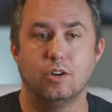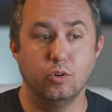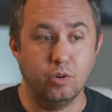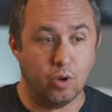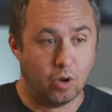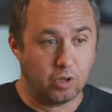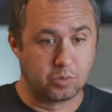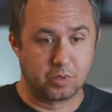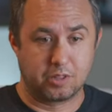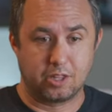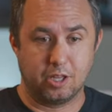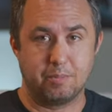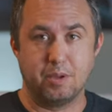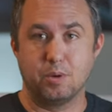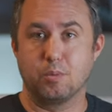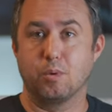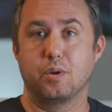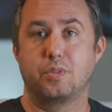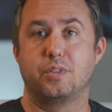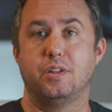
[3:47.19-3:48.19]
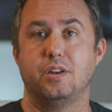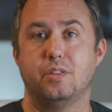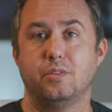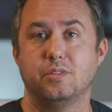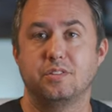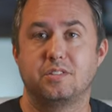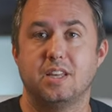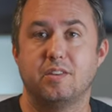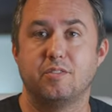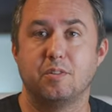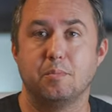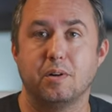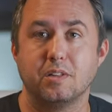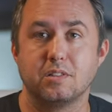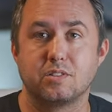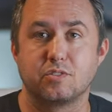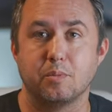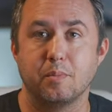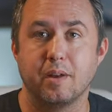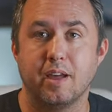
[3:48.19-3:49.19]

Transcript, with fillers: Who knows what they'll be worth another 7 months from